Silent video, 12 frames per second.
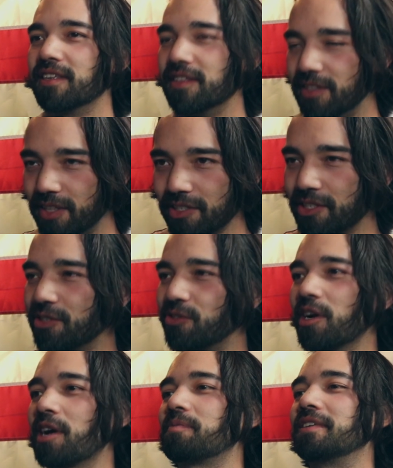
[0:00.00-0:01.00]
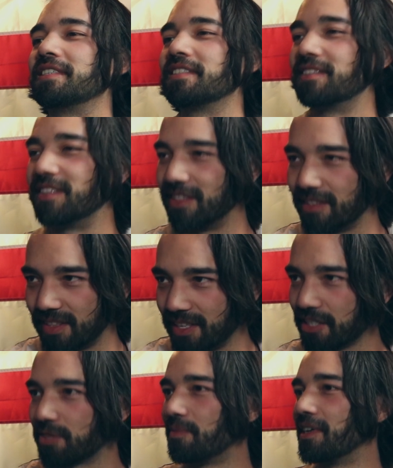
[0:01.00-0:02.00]
this is dropping
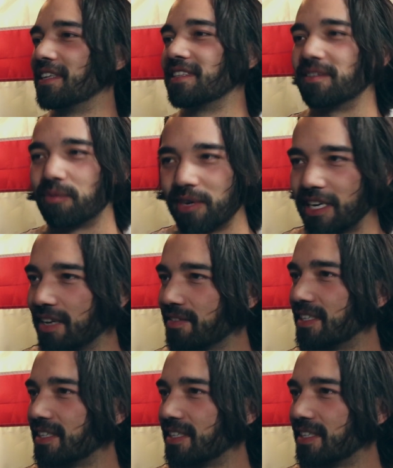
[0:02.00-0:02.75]
this month or whatever.